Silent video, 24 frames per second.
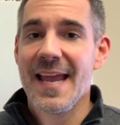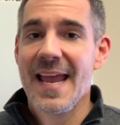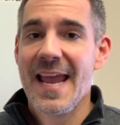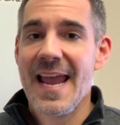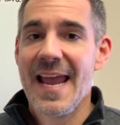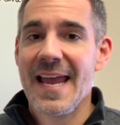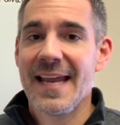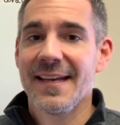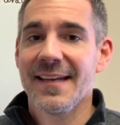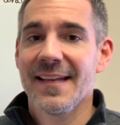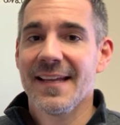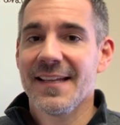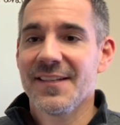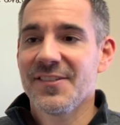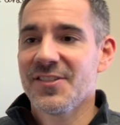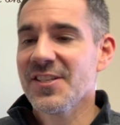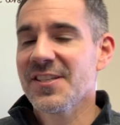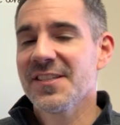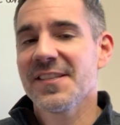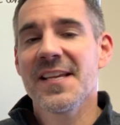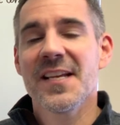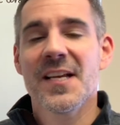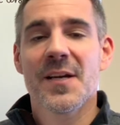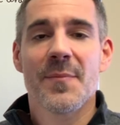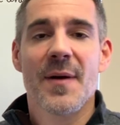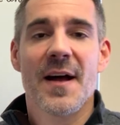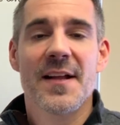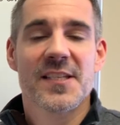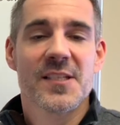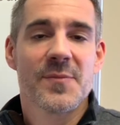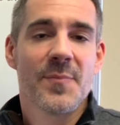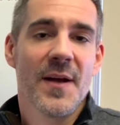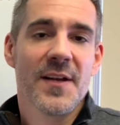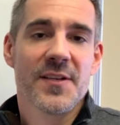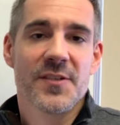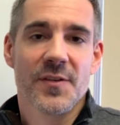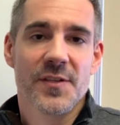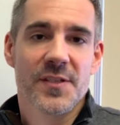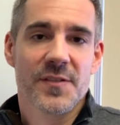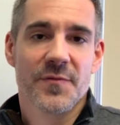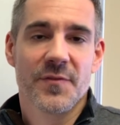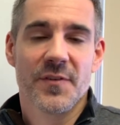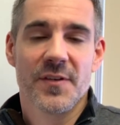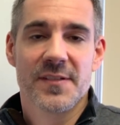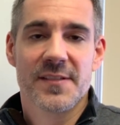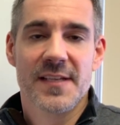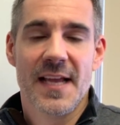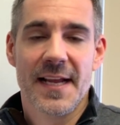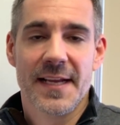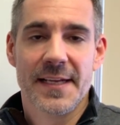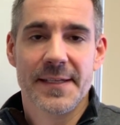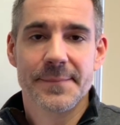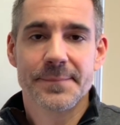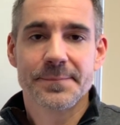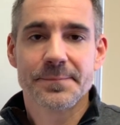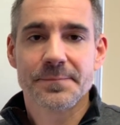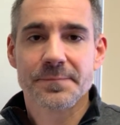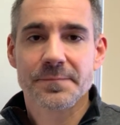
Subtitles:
And just think about specialists for a second.